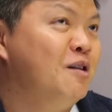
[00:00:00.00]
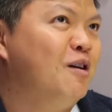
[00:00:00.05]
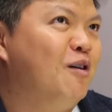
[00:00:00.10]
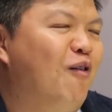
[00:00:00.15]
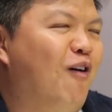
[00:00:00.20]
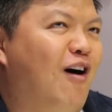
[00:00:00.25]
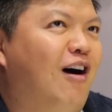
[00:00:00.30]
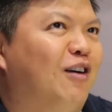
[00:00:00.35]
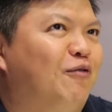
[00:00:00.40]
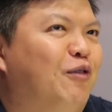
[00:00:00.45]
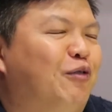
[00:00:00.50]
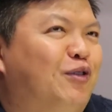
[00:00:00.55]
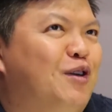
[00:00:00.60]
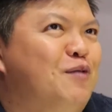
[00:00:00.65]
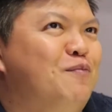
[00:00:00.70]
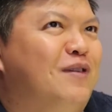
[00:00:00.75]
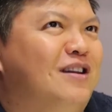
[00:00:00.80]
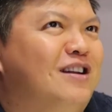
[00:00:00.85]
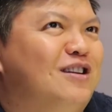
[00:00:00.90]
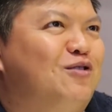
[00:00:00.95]
Wow,
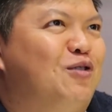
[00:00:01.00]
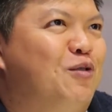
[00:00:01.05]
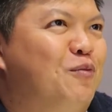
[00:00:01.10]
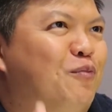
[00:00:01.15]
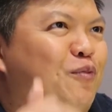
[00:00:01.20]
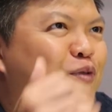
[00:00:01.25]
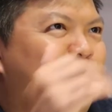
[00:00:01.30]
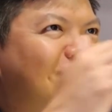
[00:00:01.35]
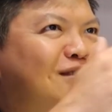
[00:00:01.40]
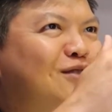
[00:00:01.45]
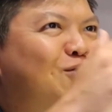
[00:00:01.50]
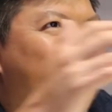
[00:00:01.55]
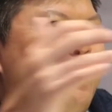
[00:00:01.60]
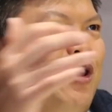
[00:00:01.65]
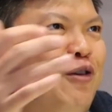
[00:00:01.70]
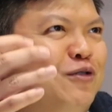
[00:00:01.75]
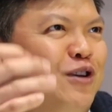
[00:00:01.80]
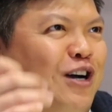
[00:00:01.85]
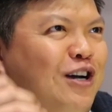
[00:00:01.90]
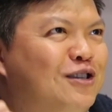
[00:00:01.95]
15 minutes to impress
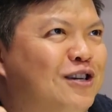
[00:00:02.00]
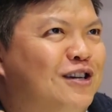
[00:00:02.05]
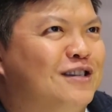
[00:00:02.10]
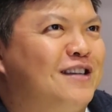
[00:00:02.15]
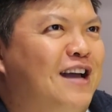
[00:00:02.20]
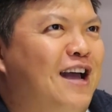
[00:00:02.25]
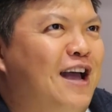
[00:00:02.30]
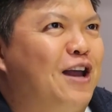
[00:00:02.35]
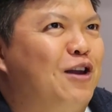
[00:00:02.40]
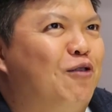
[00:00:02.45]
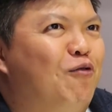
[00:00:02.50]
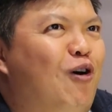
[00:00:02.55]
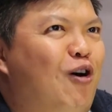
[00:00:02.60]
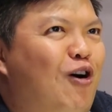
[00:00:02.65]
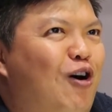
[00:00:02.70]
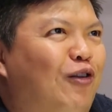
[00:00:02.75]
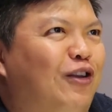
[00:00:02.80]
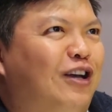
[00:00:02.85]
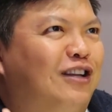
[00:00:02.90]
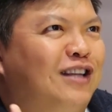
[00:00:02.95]
12 judges, and
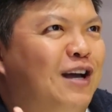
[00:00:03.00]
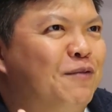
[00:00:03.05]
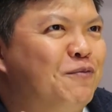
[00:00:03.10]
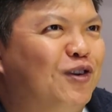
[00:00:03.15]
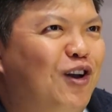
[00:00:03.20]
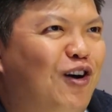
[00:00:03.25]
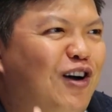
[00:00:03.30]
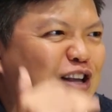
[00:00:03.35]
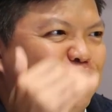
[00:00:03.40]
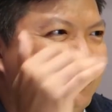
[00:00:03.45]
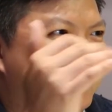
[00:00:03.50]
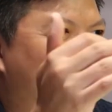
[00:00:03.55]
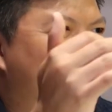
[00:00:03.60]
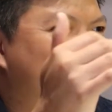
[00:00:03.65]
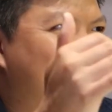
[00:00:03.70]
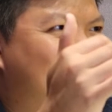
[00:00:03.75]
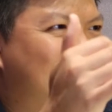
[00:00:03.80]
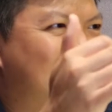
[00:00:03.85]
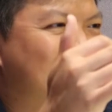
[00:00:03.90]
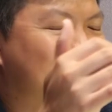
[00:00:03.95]
wow, on a time clock and 12
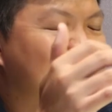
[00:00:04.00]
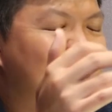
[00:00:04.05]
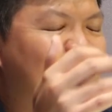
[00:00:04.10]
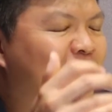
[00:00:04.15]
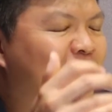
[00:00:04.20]
judges.